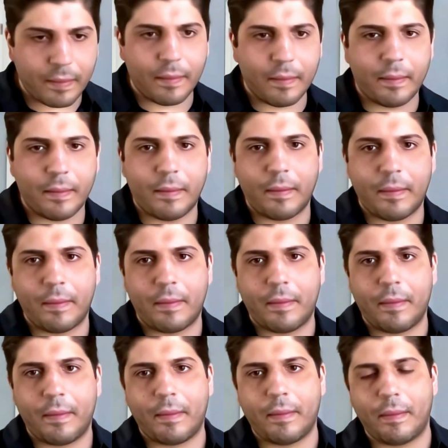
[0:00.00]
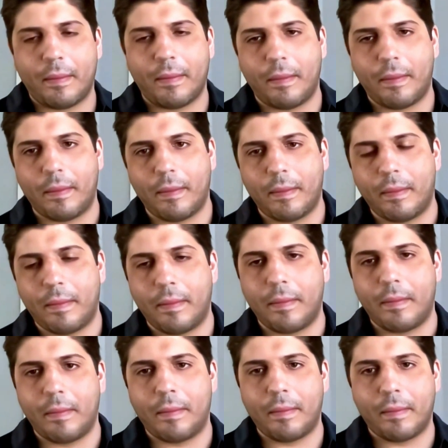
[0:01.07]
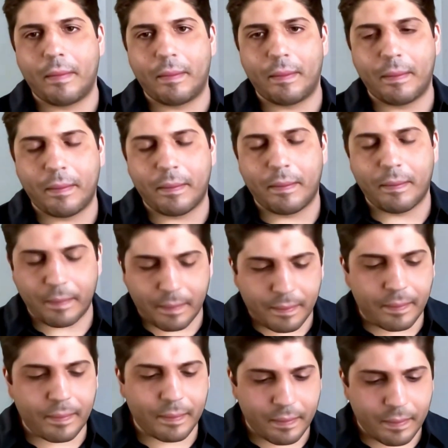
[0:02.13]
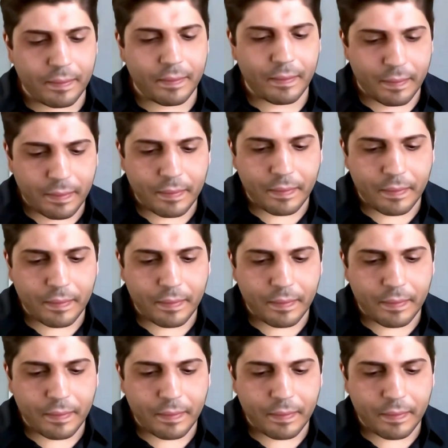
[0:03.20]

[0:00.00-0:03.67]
This person isn't speaking.